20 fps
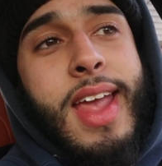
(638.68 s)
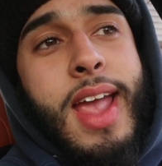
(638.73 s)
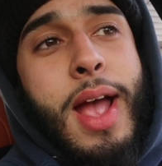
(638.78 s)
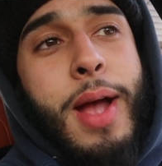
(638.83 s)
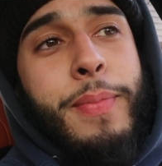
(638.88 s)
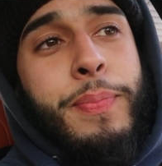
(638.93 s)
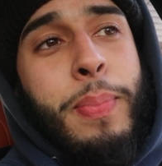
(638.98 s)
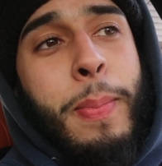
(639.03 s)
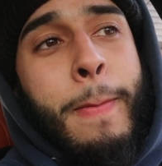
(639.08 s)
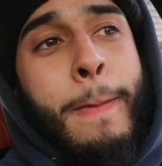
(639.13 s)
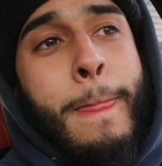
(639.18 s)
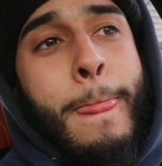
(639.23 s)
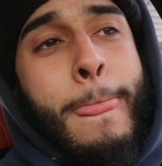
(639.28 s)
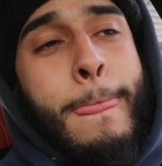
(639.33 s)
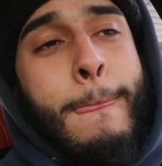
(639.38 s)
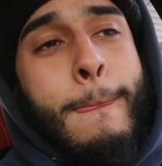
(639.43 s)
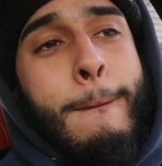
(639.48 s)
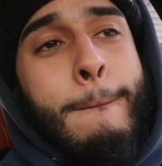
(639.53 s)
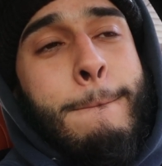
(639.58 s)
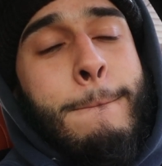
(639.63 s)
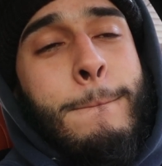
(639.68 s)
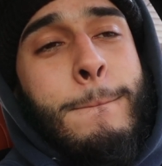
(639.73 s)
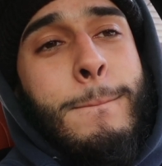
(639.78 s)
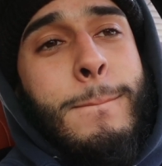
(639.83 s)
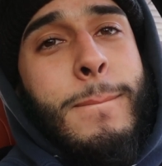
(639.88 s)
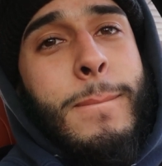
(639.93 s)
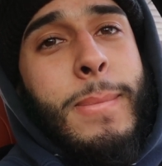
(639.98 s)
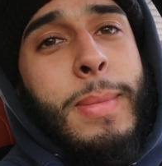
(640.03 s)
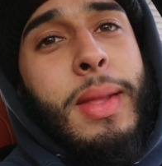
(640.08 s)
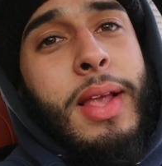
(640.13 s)
Yeah.
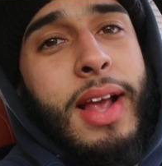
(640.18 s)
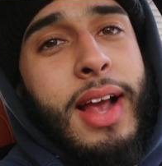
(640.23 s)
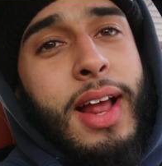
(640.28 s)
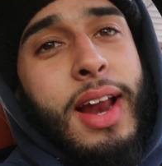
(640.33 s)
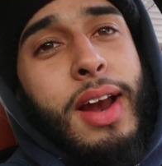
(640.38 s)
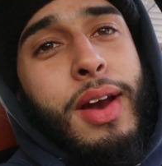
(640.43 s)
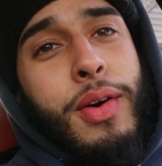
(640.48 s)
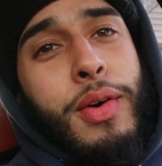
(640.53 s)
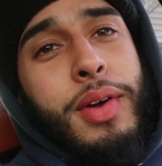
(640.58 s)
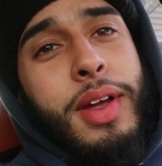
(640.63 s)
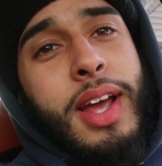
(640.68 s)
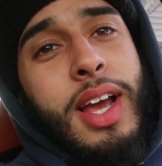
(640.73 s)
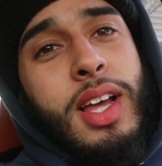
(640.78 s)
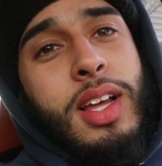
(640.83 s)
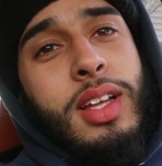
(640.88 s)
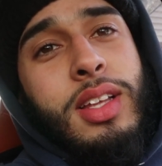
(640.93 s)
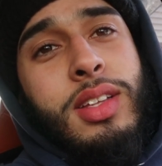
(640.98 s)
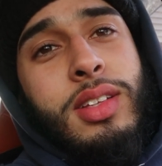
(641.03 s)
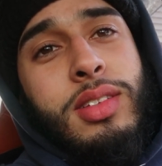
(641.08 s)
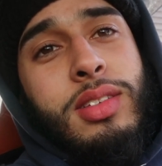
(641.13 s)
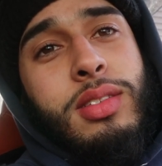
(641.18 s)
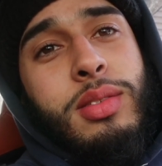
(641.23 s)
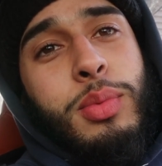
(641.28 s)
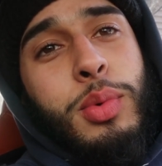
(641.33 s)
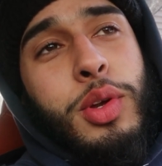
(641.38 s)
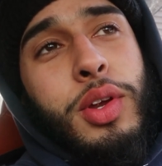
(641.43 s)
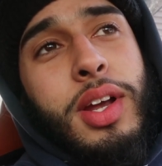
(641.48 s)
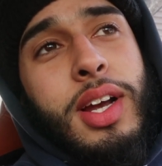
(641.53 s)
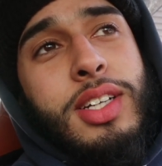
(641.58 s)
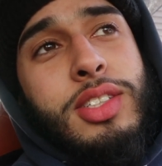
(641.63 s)
And oh yeah,
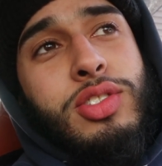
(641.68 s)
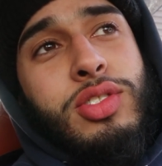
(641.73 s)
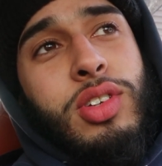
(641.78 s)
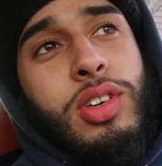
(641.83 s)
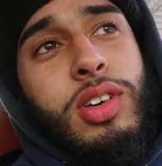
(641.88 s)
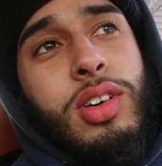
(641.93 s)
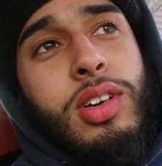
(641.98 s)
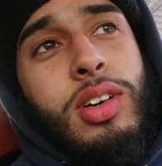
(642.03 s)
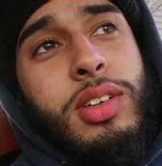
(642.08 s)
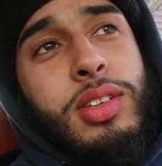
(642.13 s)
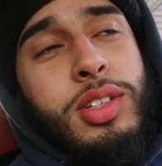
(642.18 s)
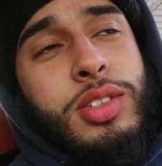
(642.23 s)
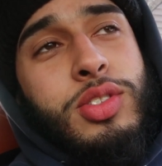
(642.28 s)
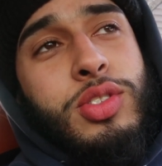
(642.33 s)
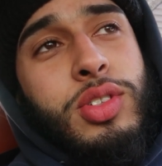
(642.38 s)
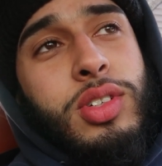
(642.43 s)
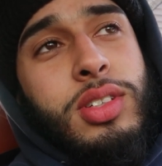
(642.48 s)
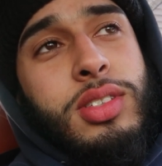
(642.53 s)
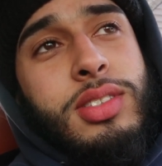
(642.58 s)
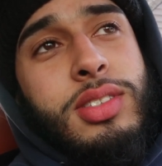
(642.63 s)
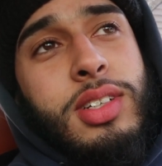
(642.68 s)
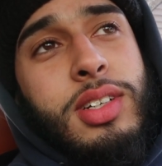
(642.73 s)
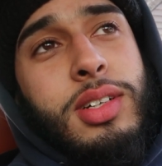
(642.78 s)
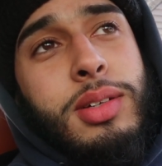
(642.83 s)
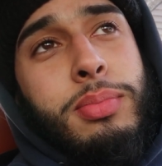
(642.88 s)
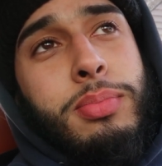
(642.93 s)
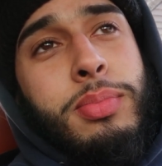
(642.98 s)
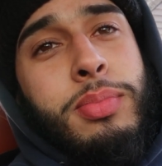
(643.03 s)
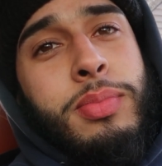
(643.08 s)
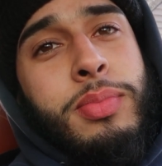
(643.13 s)
what you guys saw on the trunk
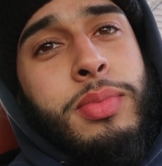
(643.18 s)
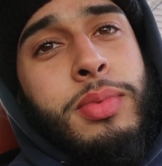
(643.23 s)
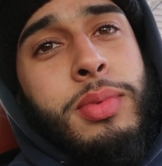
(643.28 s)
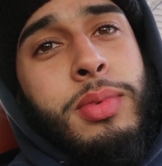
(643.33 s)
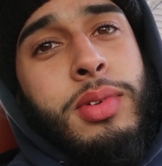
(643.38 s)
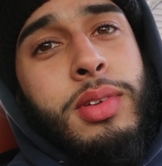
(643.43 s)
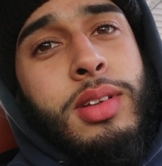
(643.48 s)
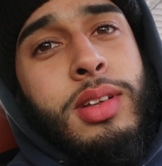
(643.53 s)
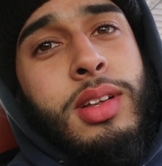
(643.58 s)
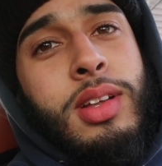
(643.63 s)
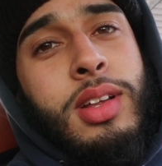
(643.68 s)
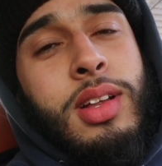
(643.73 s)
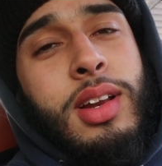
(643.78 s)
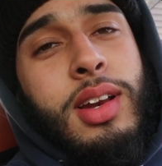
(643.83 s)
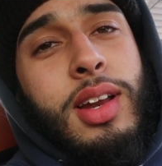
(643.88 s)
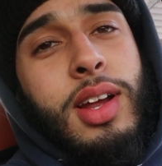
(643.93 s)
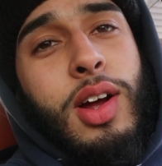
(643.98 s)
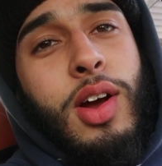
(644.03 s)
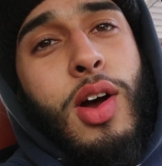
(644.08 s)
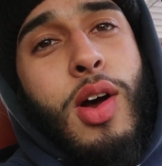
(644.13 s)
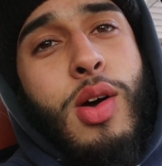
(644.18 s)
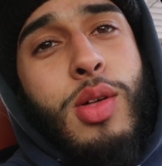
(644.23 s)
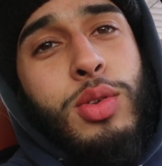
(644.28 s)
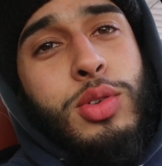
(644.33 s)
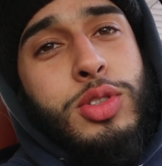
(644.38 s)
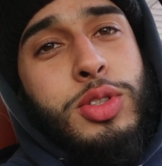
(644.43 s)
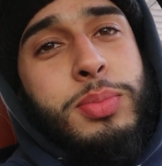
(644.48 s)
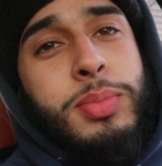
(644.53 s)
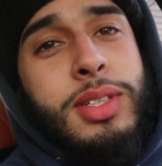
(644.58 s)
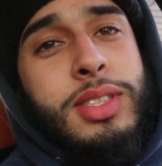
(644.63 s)
setup, like all
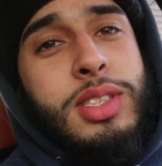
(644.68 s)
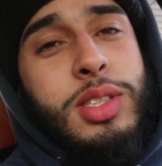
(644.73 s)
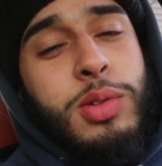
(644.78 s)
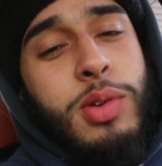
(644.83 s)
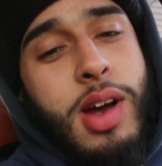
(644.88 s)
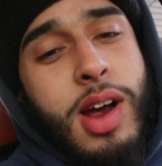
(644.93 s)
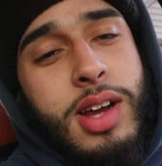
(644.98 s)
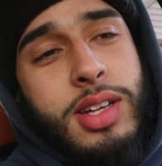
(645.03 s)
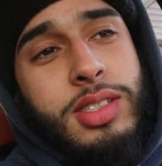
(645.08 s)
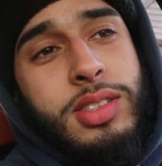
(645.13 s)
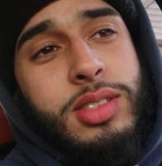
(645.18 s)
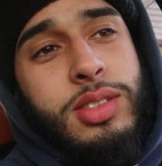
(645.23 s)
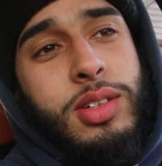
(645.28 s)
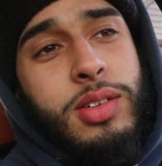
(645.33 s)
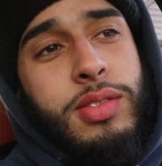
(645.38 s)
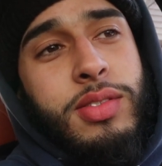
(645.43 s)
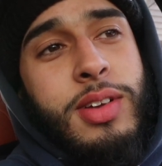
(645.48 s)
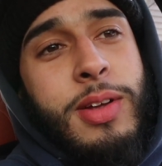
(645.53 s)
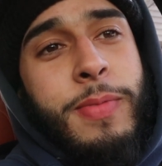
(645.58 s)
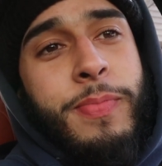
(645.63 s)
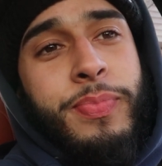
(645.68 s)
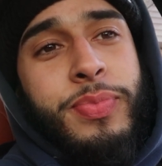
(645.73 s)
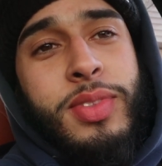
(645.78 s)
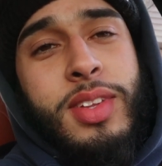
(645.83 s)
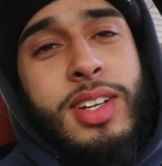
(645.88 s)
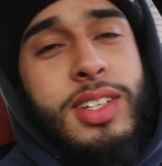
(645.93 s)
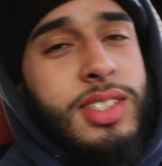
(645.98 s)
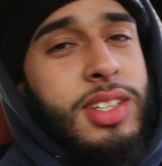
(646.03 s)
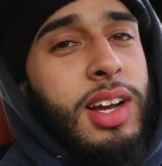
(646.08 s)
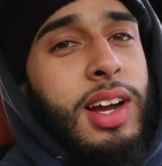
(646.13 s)
those messy wires and stuff,
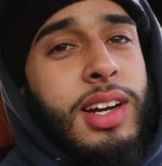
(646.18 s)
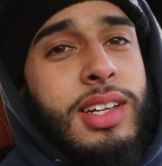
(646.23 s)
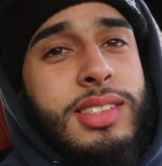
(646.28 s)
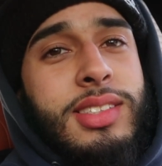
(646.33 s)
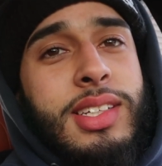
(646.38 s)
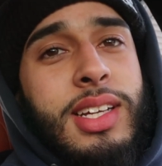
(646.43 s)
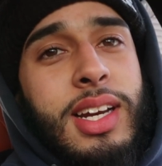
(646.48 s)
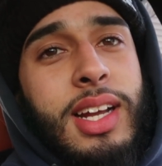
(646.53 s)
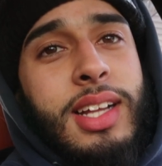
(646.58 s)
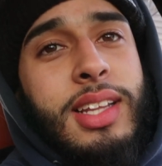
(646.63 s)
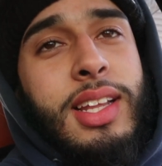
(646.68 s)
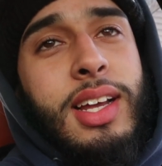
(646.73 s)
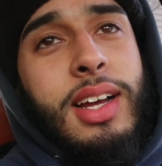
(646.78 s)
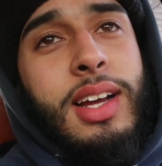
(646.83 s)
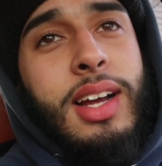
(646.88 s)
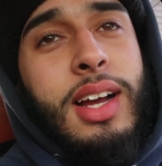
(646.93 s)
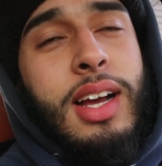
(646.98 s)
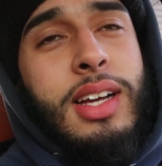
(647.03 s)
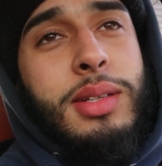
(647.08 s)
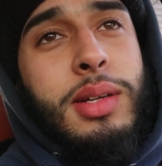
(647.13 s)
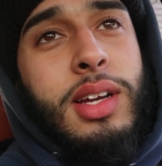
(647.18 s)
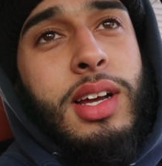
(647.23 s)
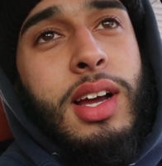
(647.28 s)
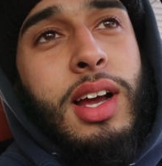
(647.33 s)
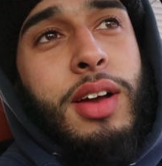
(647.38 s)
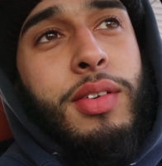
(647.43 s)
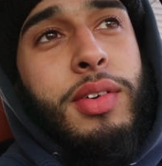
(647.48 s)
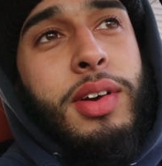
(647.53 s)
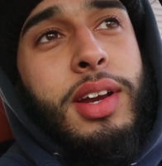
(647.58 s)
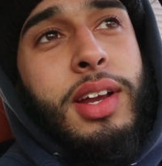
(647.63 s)
it's not gonna stay like that.
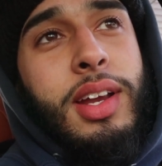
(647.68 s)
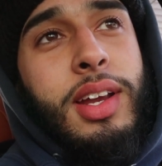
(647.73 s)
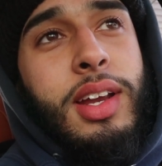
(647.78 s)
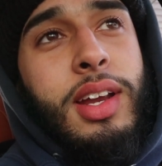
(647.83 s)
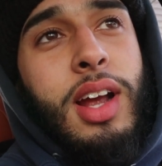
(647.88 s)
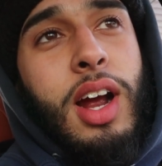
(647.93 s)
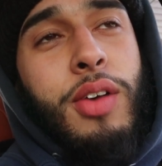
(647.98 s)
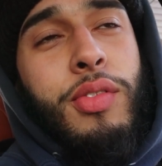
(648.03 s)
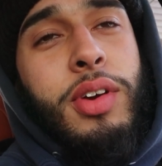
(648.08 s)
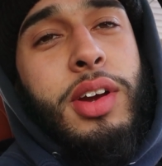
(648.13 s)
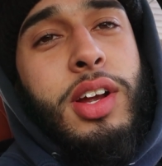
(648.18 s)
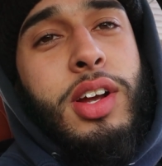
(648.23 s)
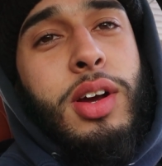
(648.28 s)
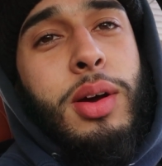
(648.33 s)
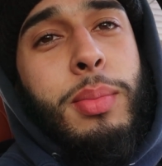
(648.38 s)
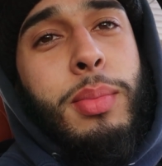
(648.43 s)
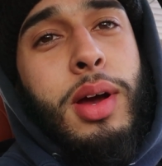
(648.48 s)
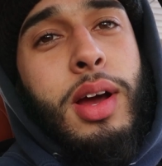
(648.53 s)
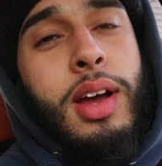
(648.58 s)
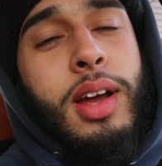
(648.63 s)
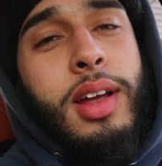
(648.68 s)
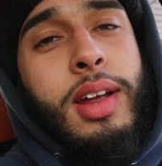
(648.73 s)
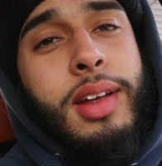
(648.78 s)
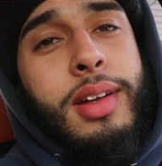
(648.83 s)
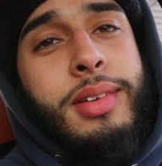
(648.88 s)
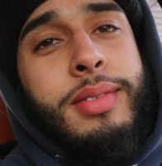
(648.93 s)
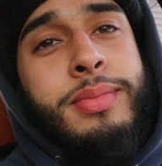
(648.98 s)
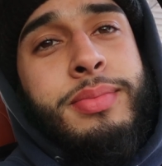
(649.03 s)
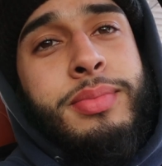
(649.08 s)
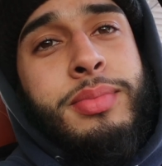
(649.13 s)
I already cut my
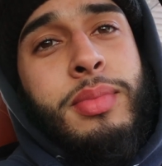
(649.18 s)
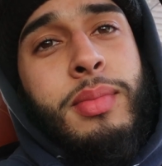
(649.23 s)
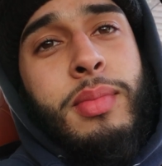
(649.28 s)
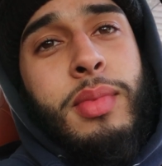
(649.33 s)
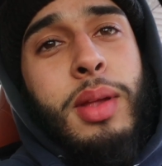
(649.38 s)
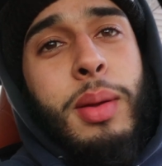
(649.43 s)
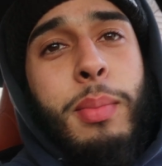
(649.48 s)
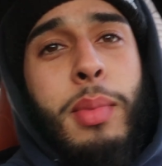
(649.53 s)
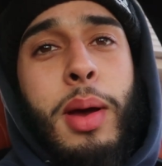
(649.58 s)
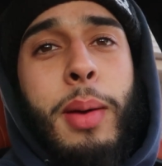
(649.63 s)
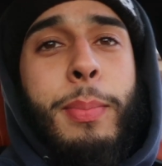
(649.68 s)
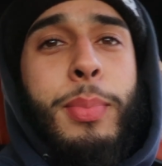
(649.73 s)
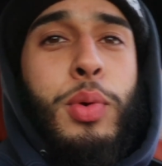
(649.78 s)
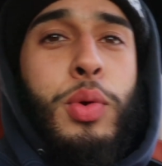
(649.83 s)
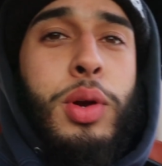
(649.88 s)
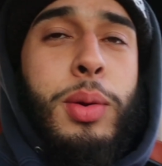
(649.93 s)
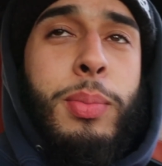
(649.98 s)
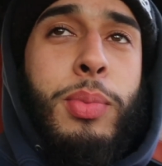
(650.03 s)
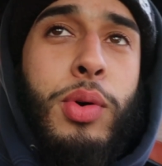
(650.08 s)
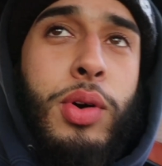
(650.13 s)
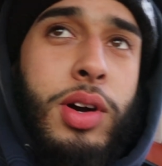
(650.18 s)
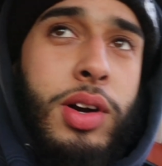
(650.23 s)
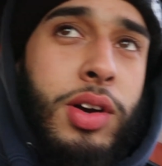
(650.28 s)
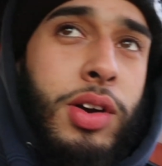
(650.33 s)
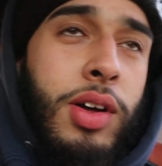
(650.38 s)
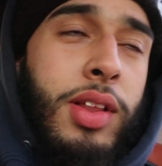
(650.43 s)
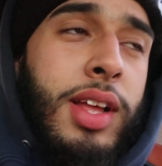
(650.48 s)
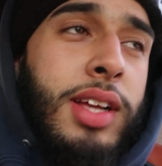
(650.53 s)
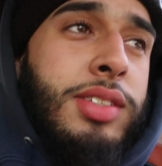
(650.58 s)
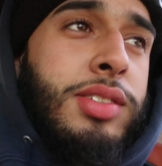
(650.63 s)
beauty board
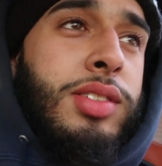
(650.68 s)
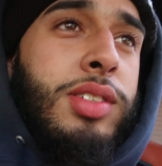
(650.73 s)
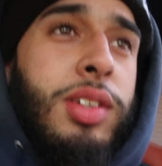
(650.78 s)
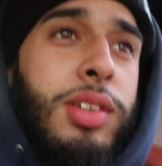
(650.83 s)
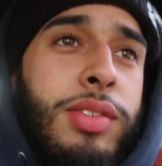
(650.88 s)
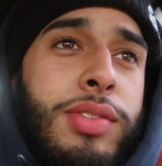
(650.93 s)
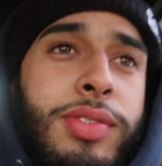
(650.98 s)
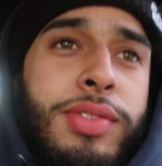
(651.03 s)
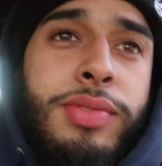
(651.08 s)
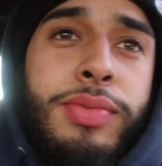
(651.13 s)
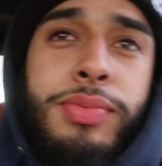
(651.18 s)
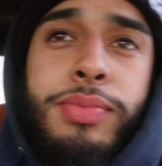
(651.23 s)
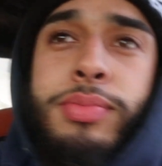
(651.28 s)
and all that stuff.